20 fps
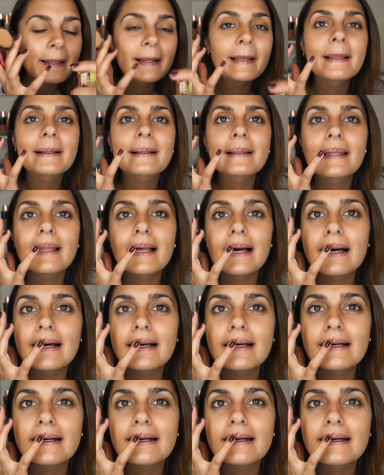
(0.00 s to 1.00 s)
Look at that.
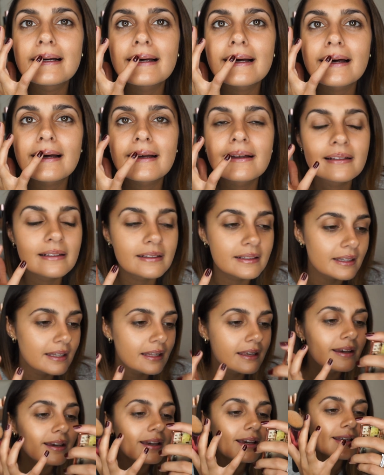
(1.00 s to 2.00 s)
Ugh
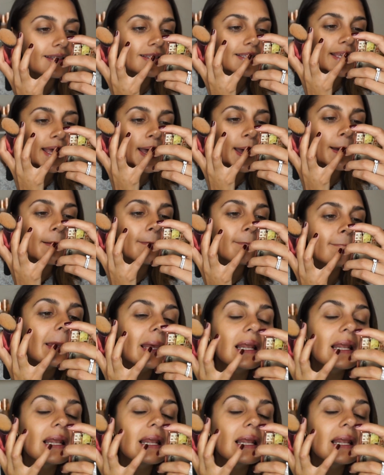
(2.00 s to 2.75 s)
it's um,